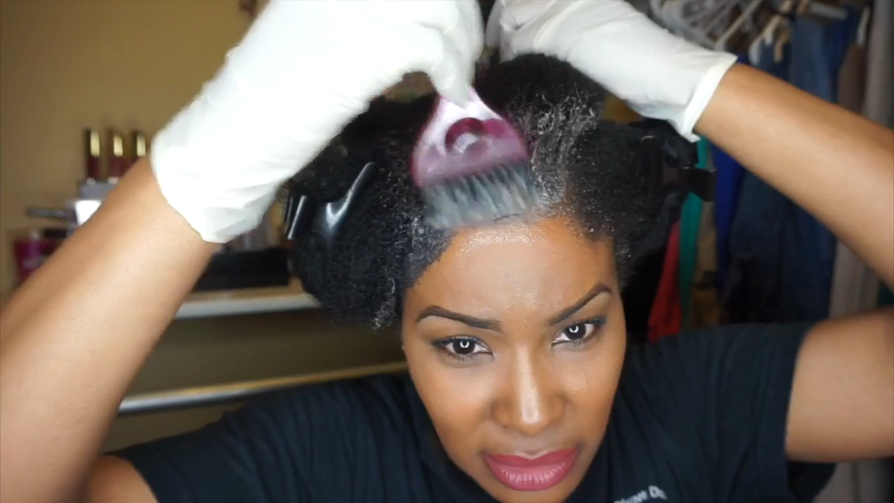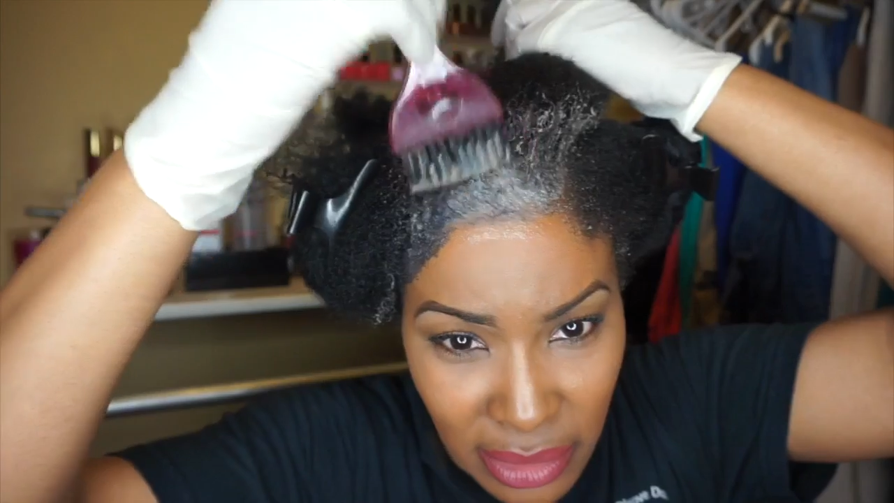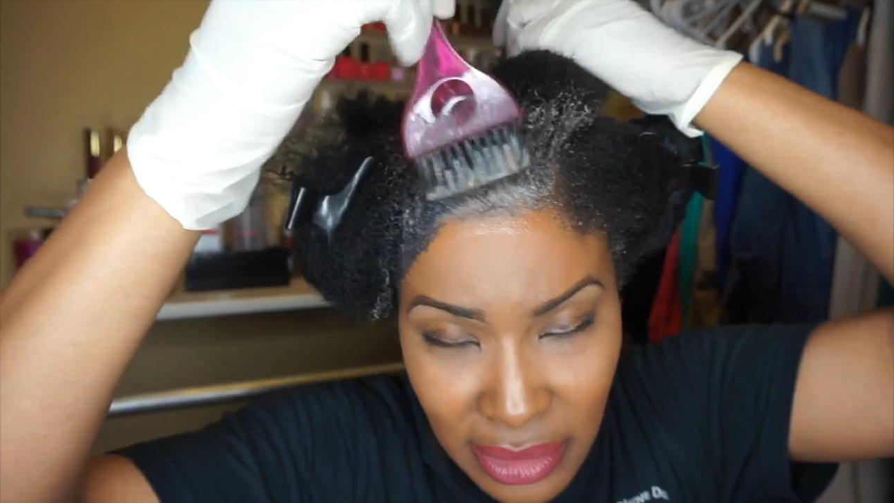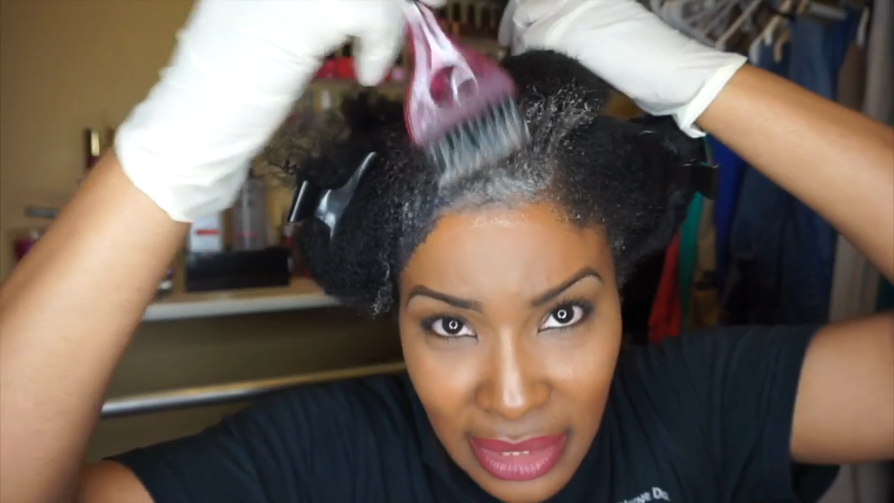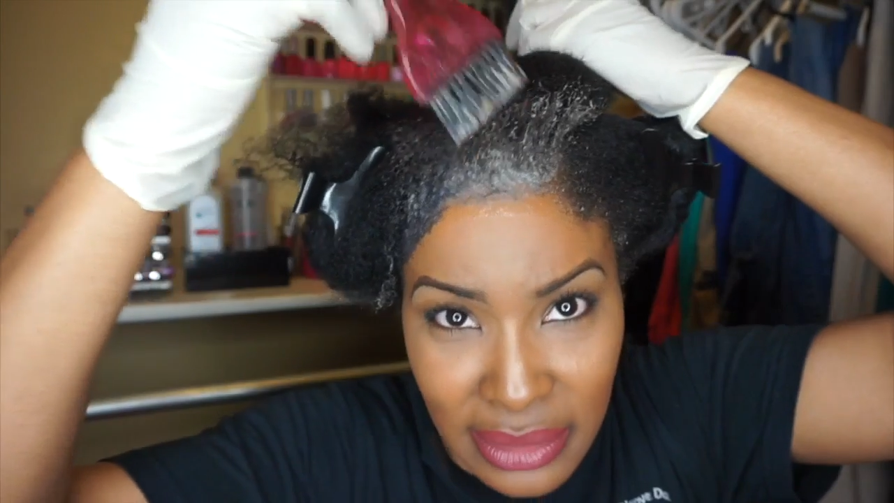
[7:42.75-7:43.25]

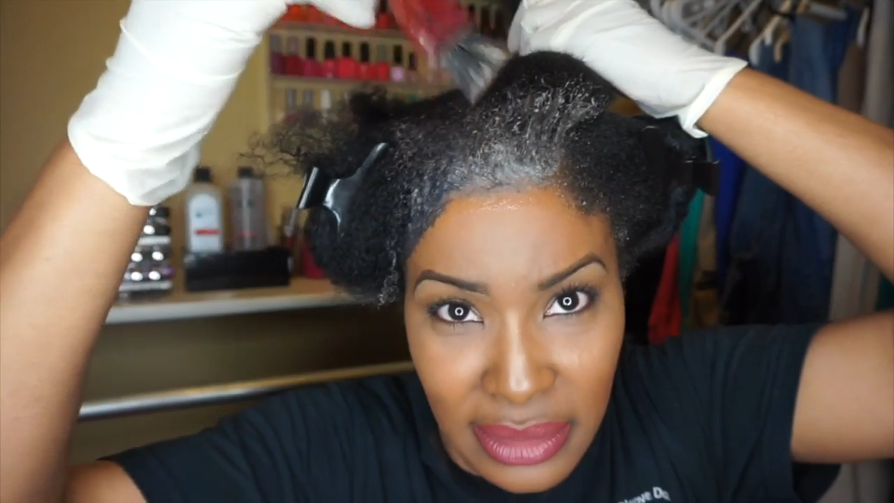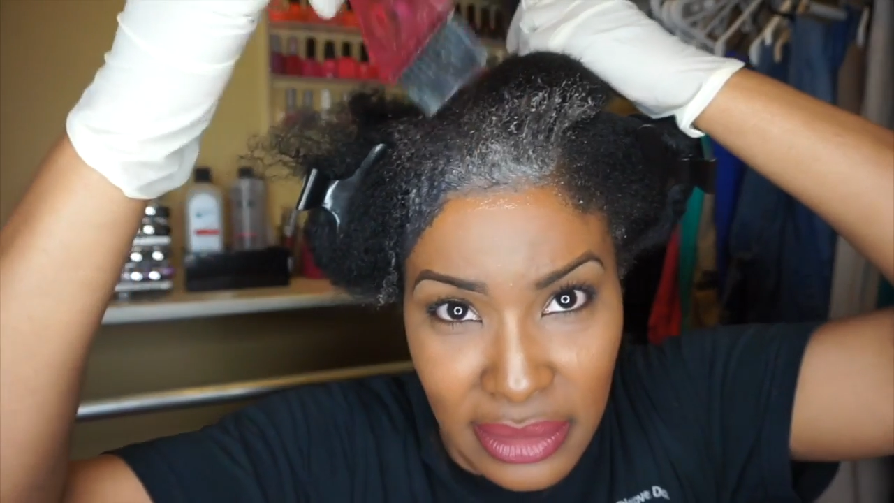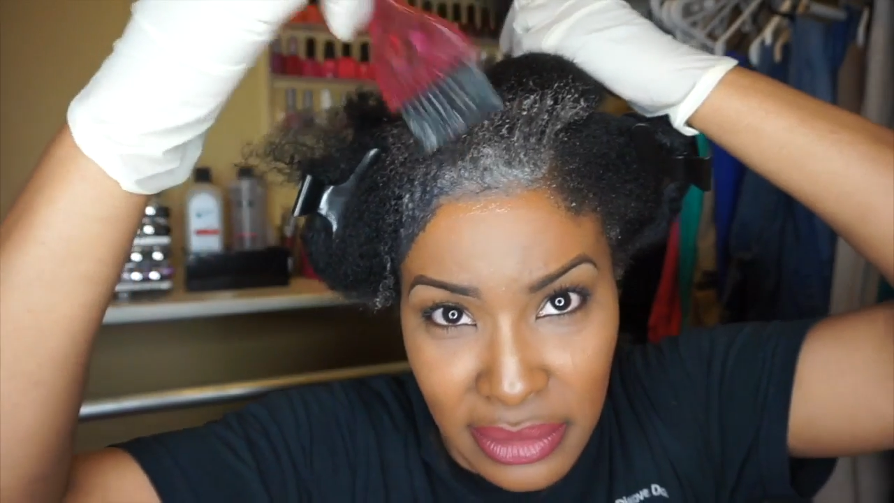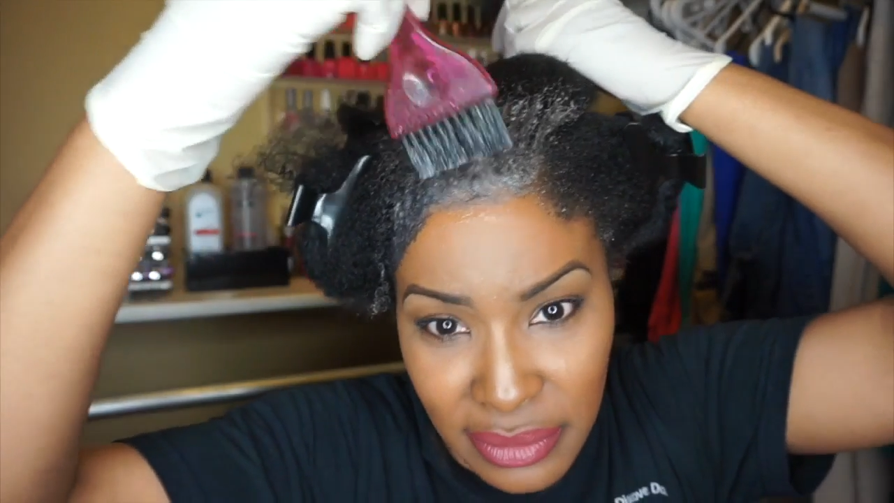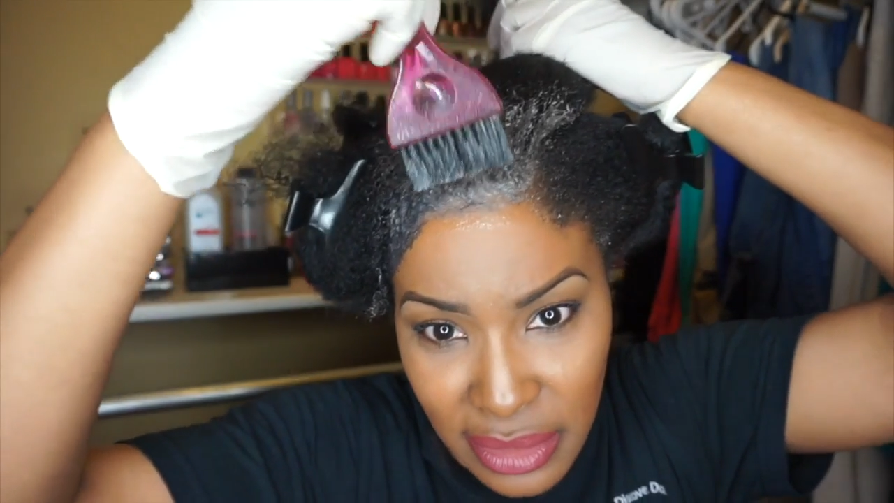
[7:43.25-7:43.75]
They're like the
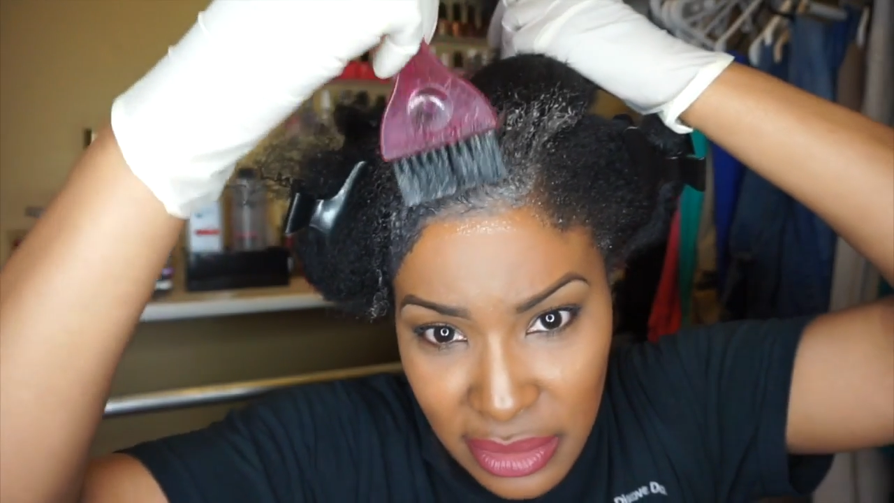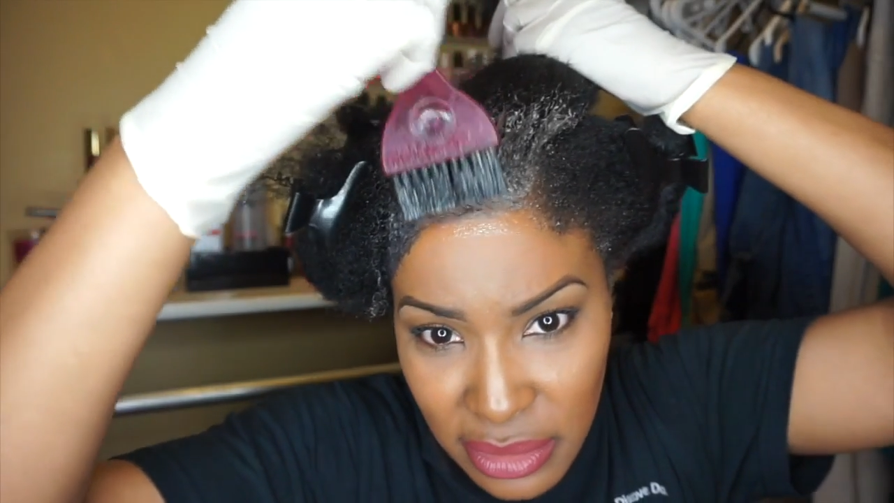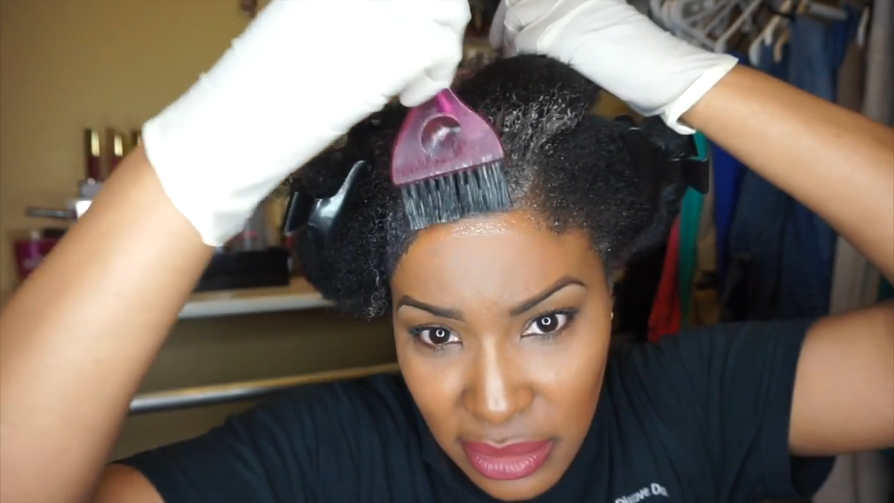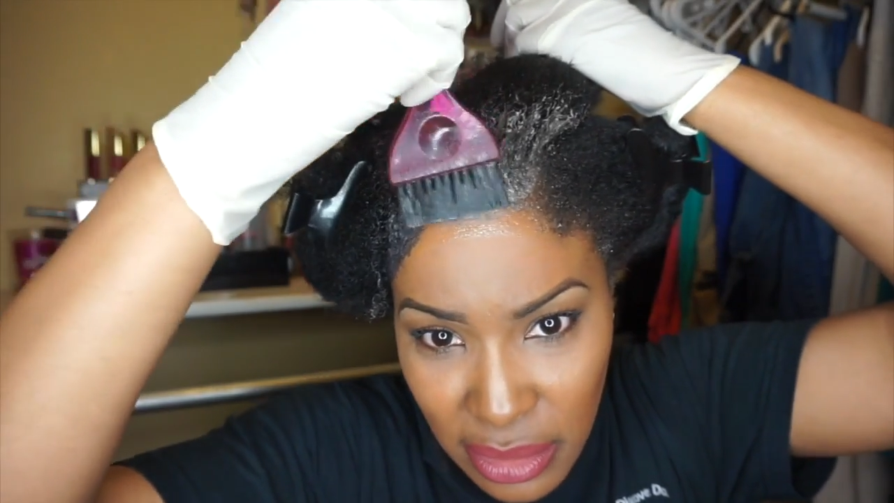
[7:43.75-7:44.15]
gift that just